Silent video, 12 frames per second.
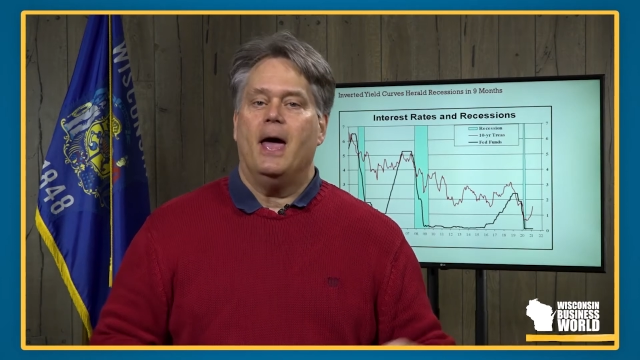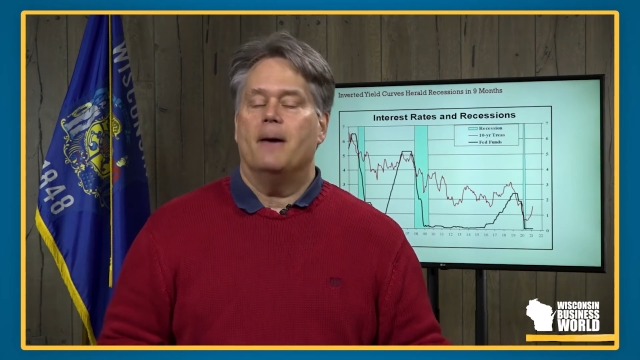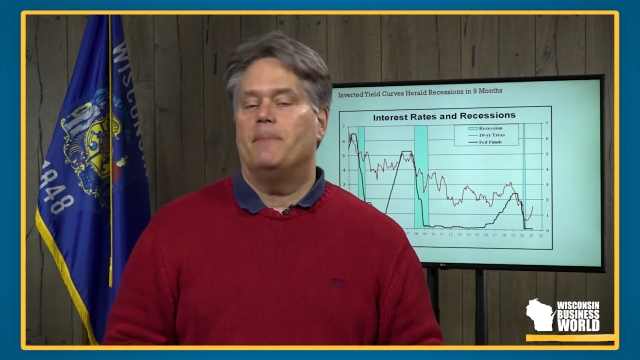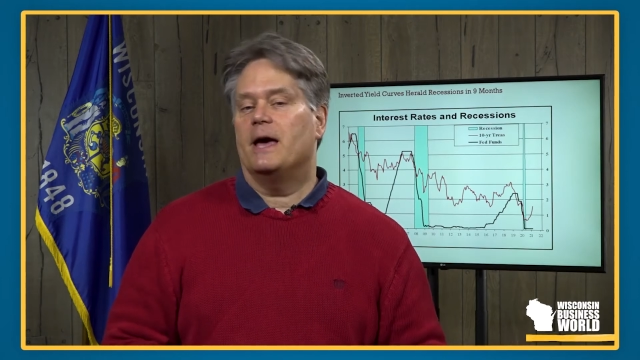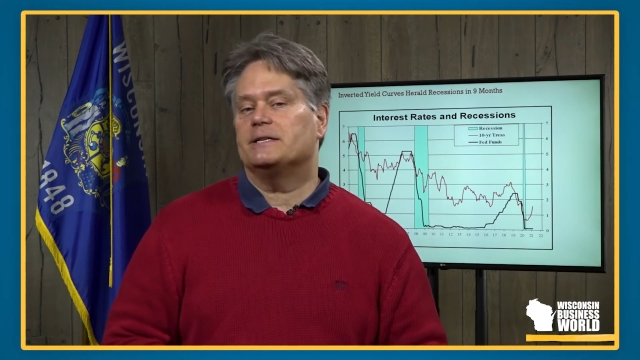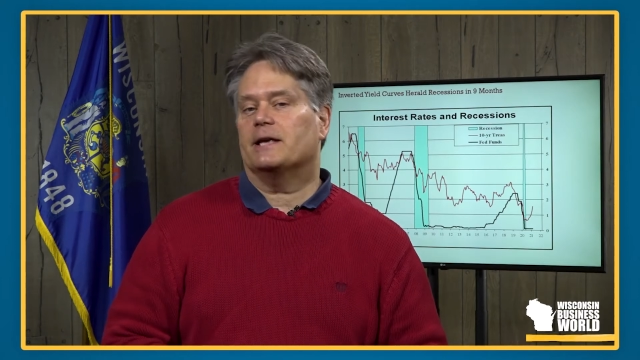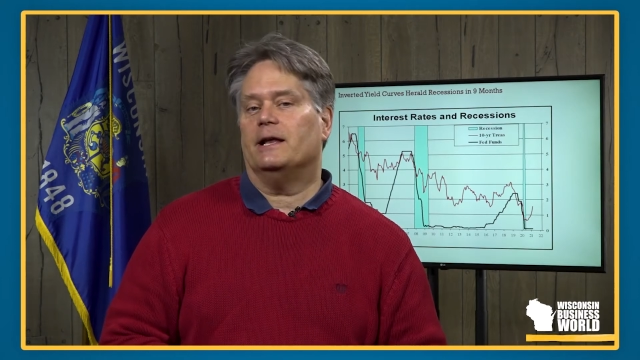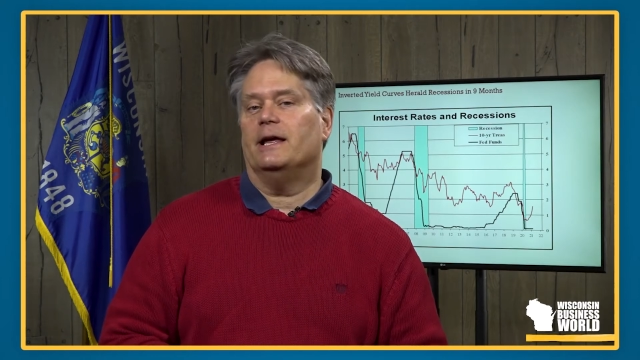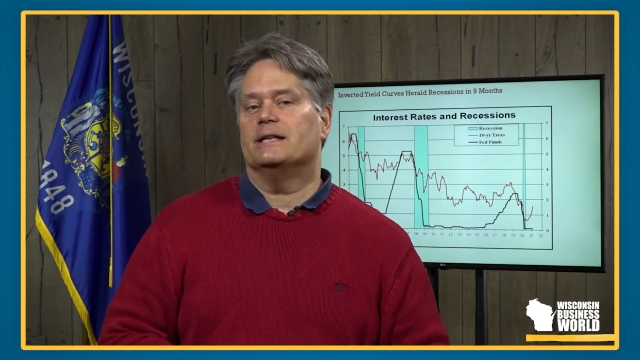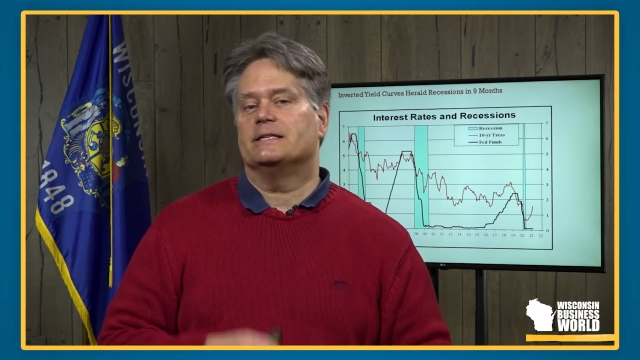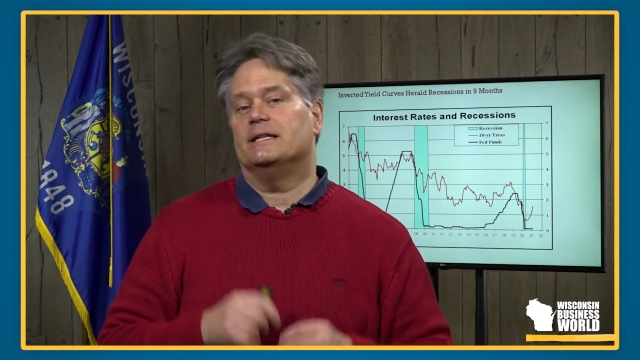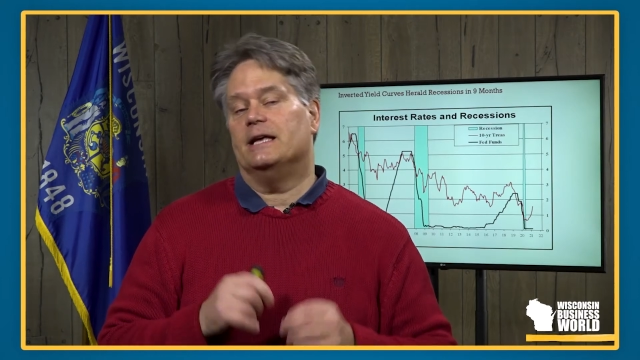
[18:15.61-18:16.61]
Basically,
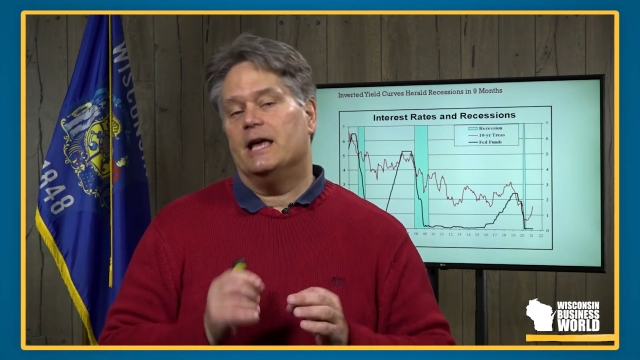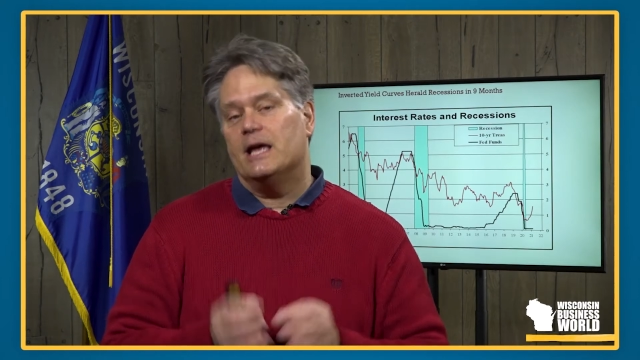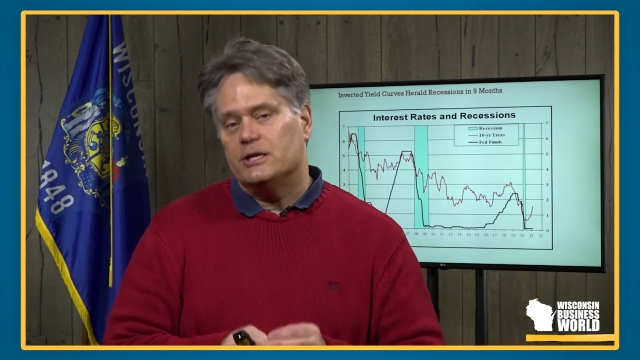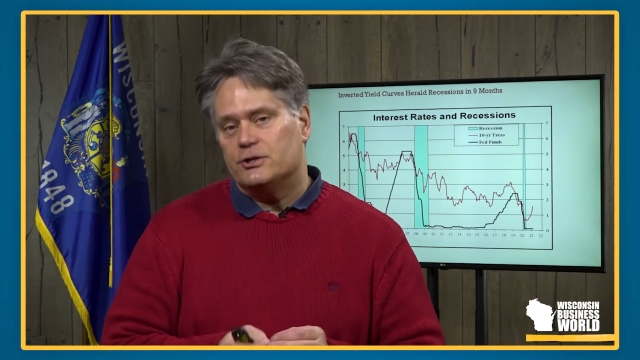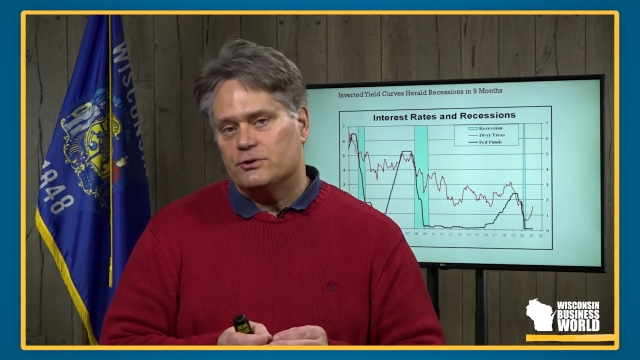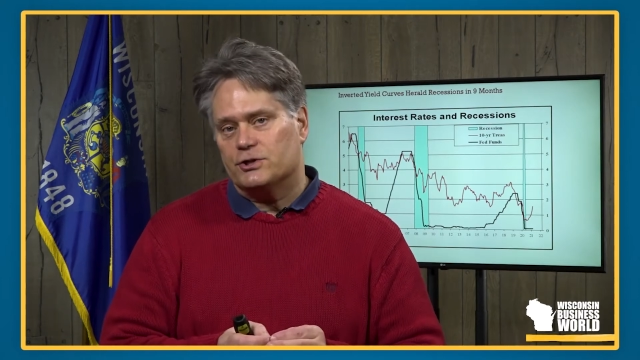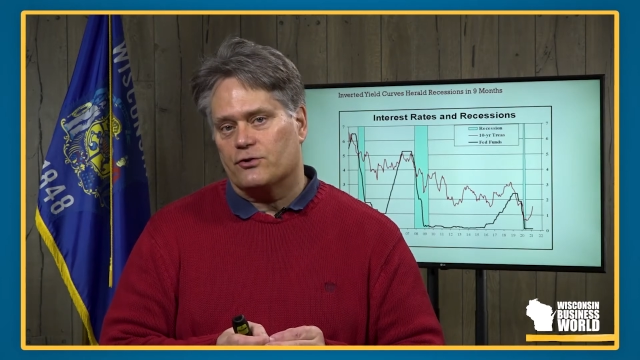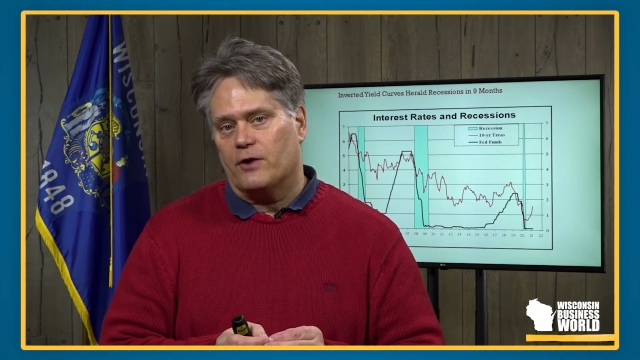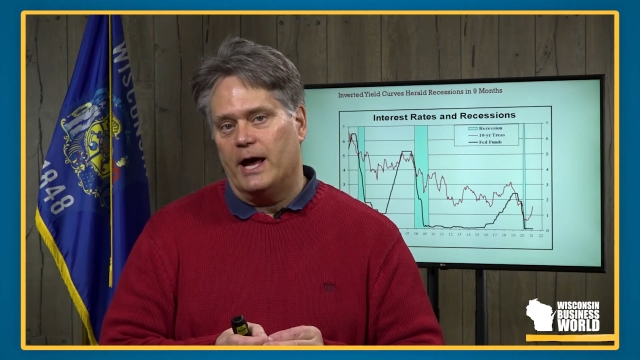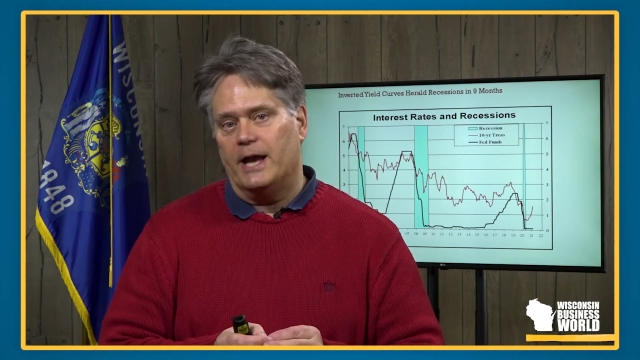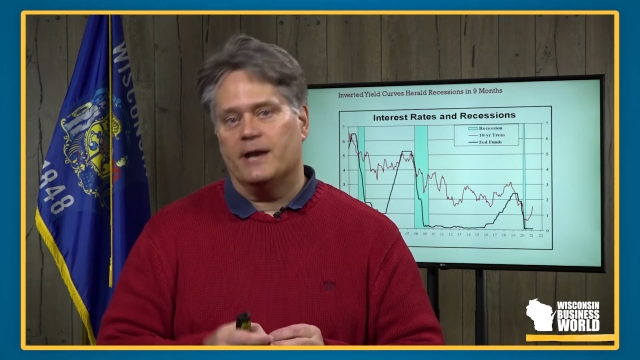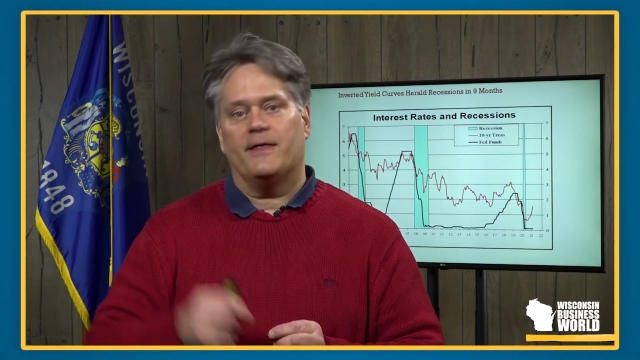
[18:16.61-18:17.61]
it's the interest
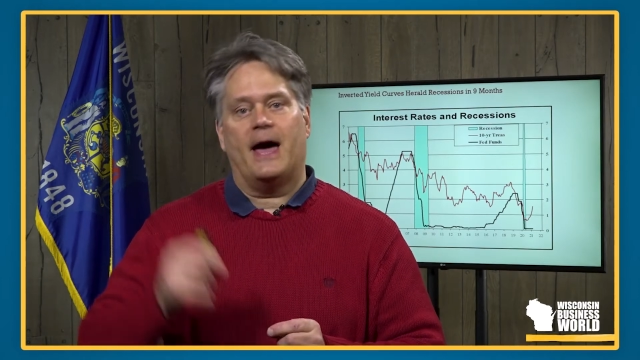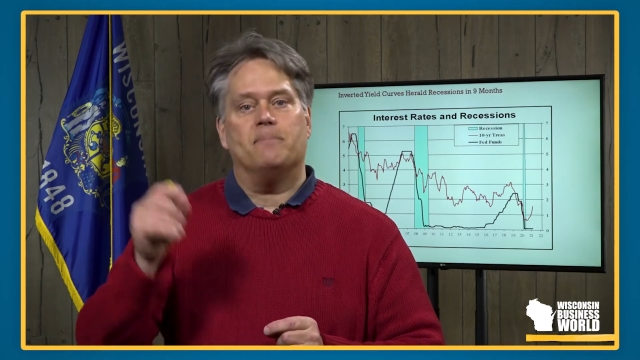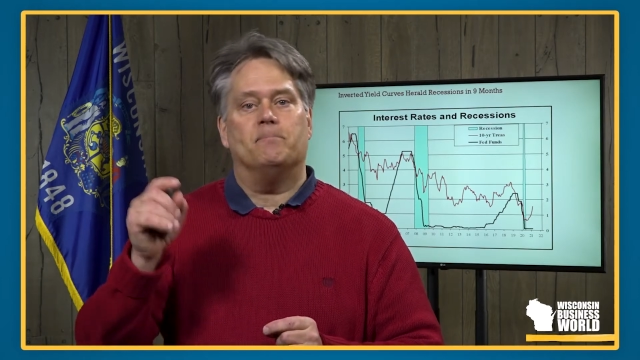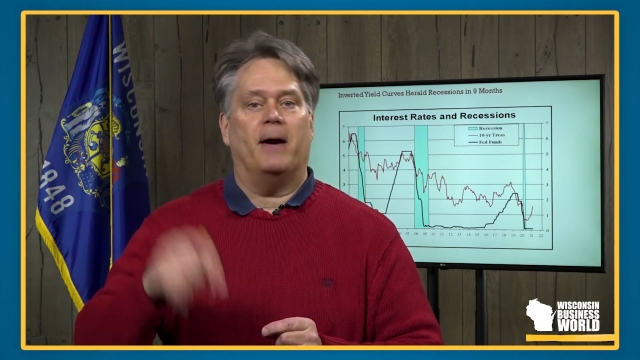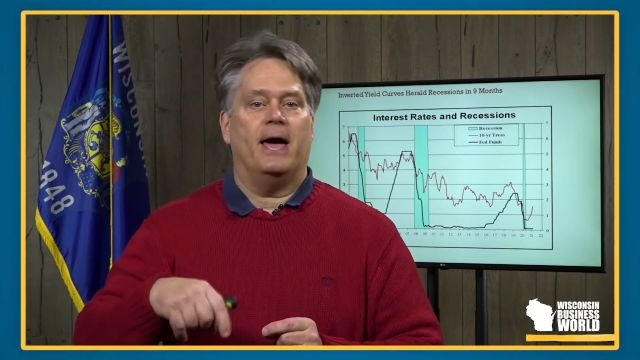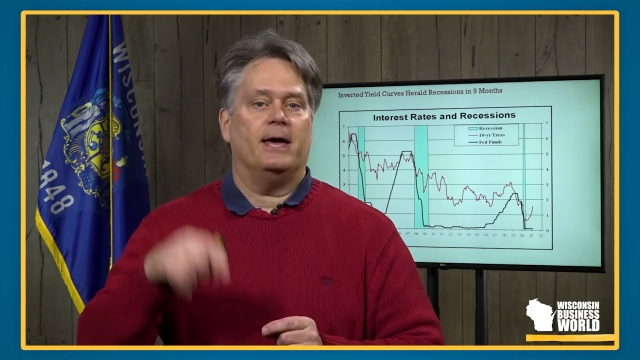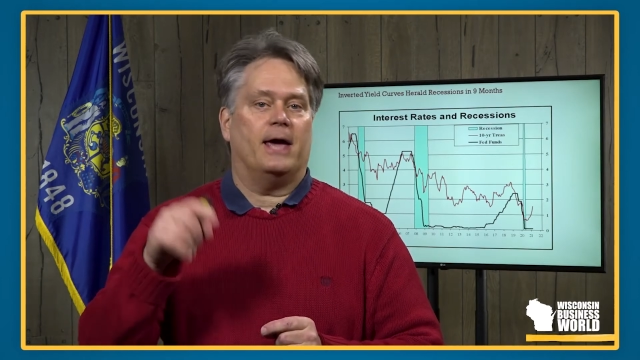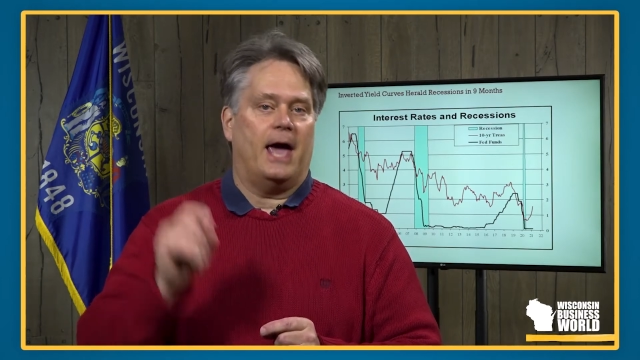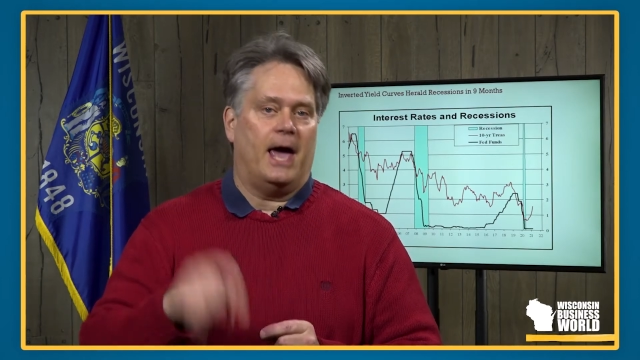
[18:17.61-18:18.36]
rate that Bank